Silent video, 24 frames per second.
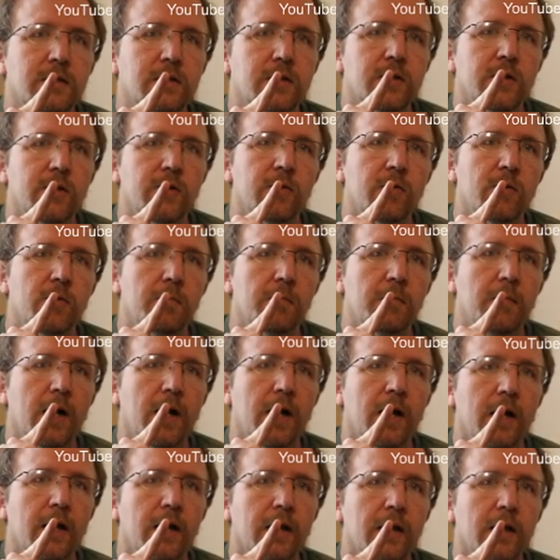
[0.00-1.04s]
to
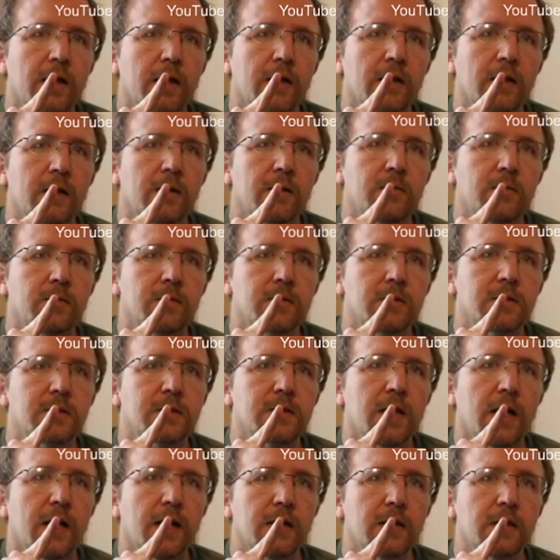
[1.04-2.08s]
my
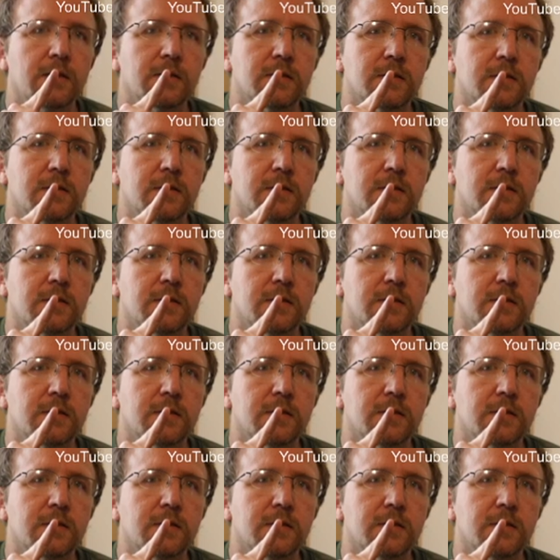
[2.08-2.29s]
sites.